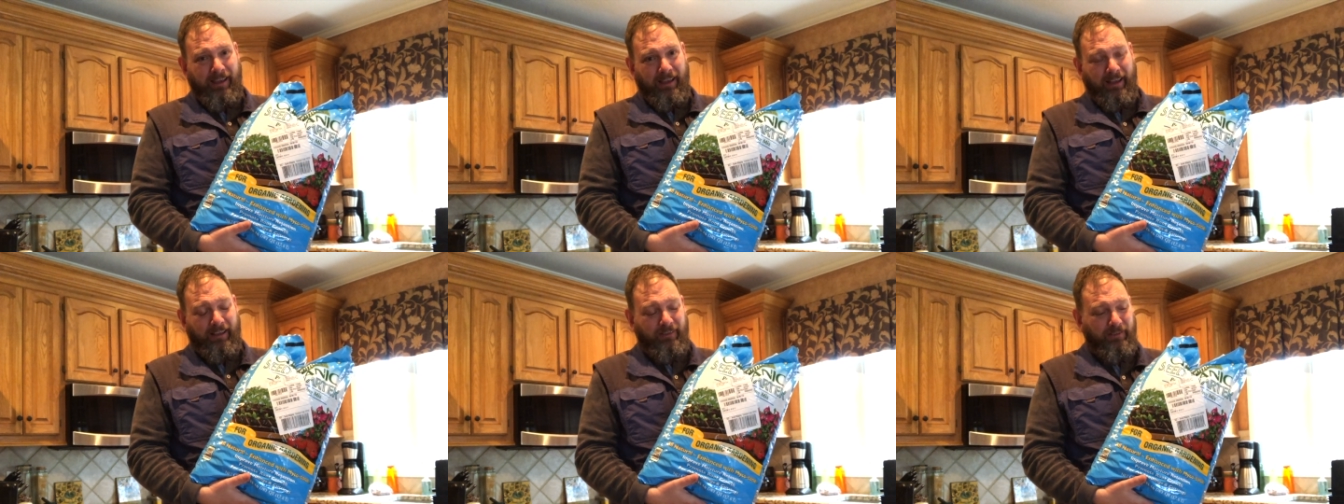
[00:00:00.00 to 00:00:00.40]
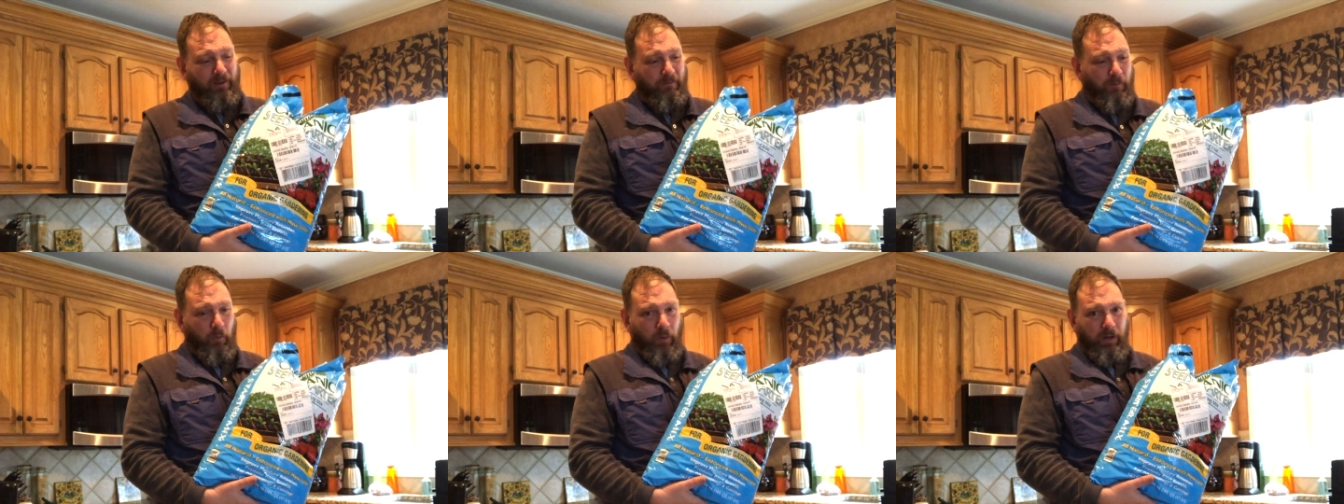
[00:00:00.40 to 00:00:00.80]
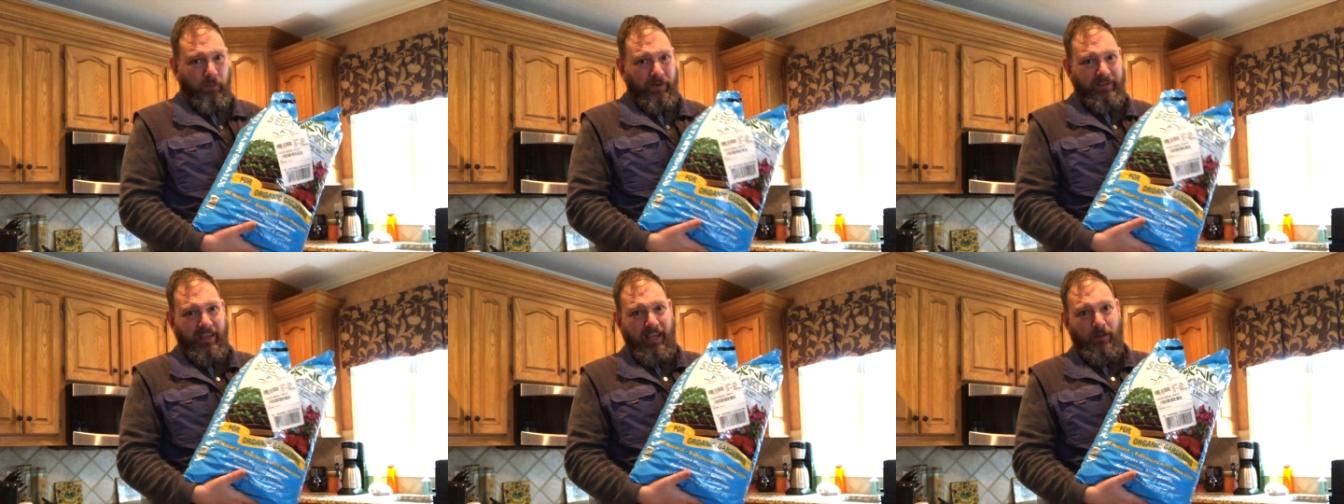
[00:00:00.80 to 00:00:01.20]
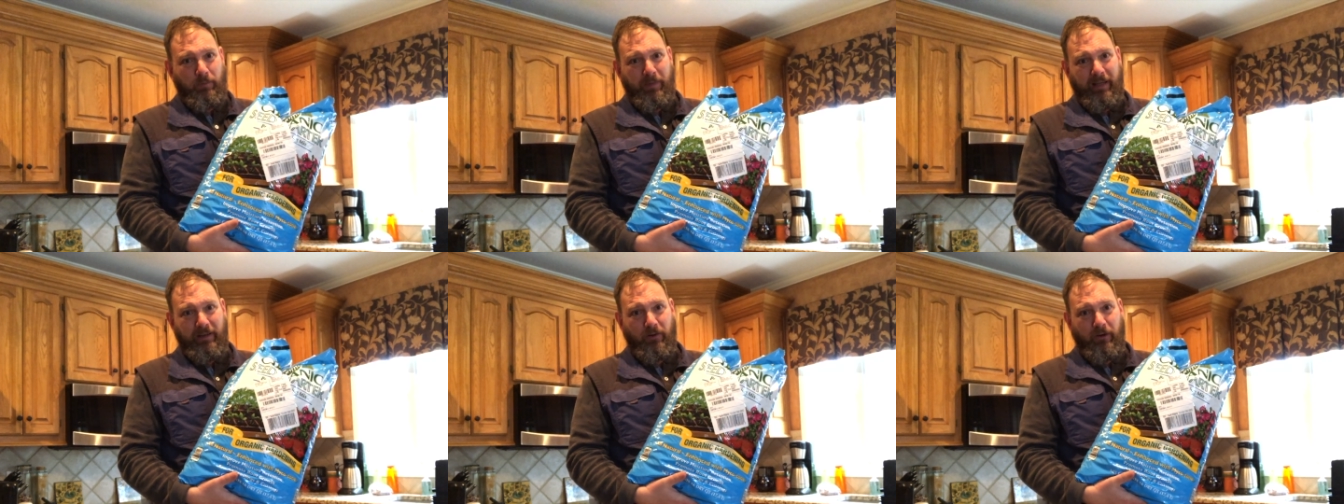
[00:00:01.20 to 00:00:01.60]
And so for what it would take
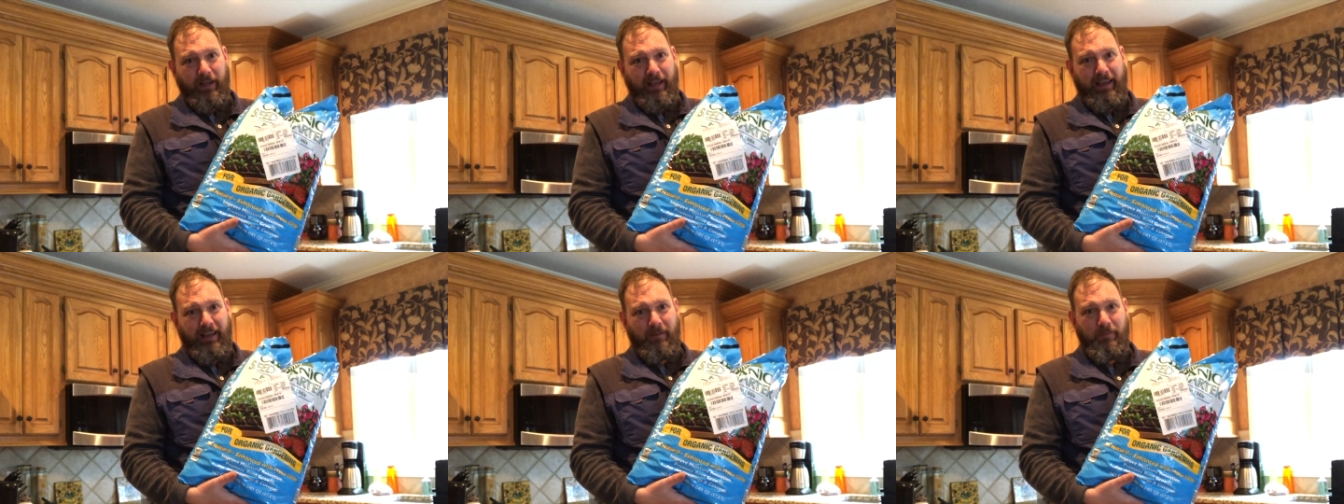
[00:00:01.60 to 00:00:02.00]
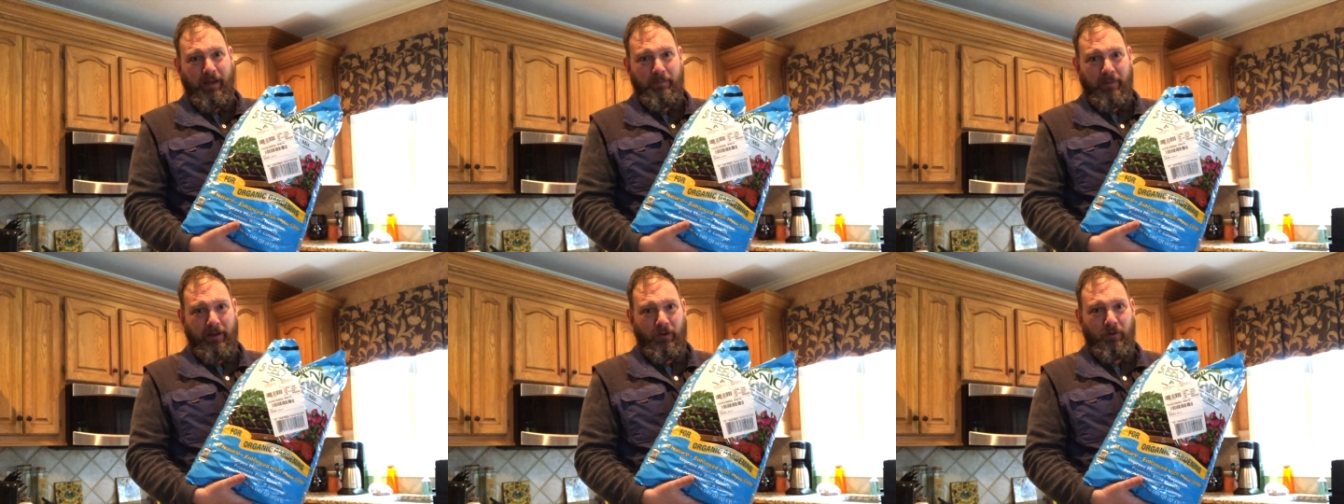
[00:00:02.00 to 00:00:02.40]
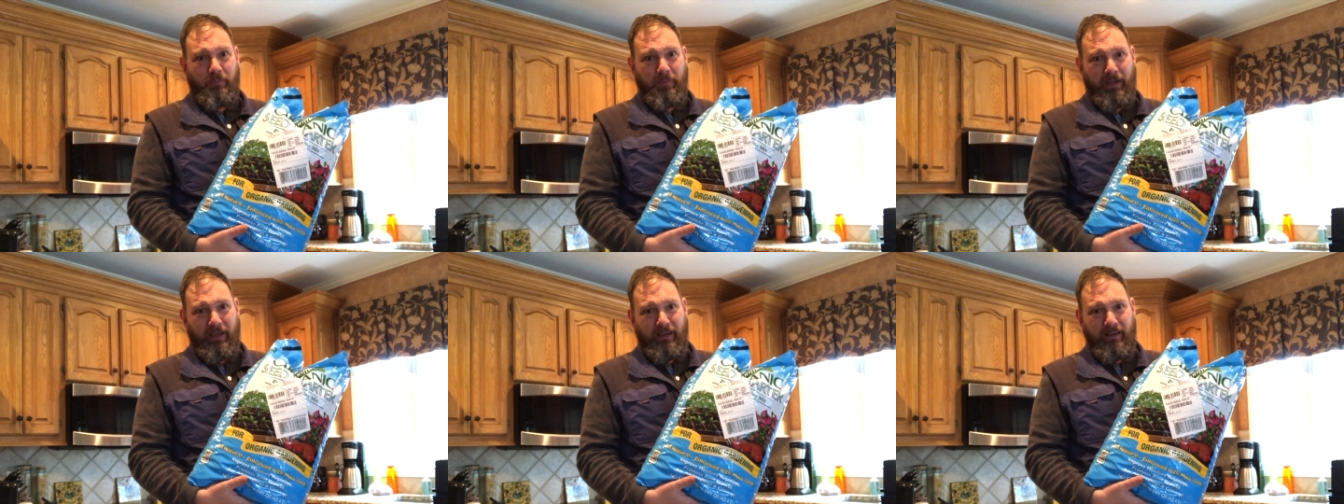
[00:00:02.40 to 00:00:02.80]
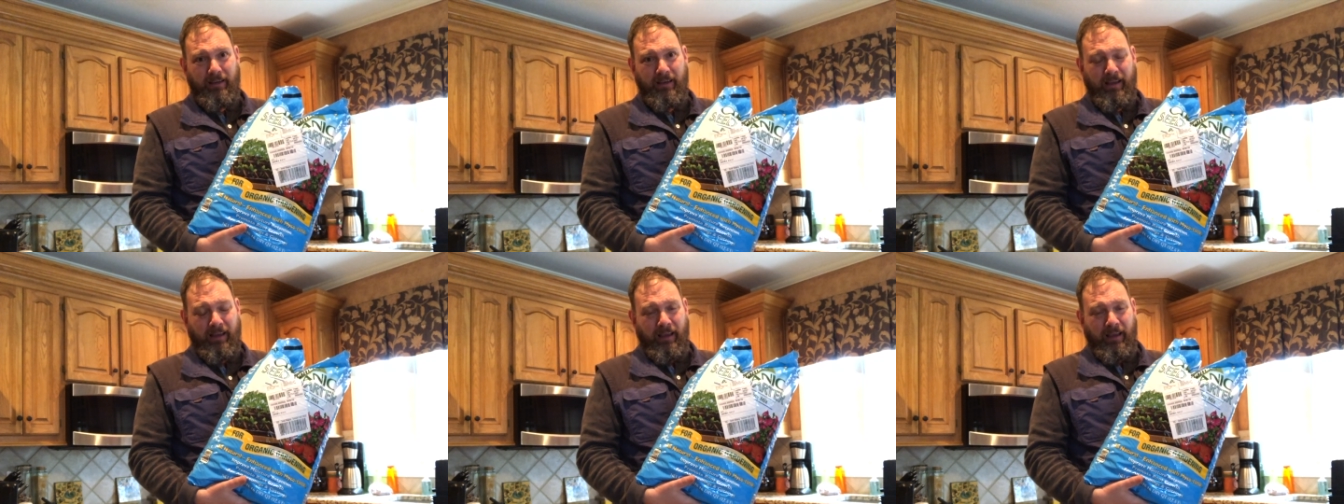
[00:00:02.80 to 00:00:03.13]
me to go ahead and make my own peat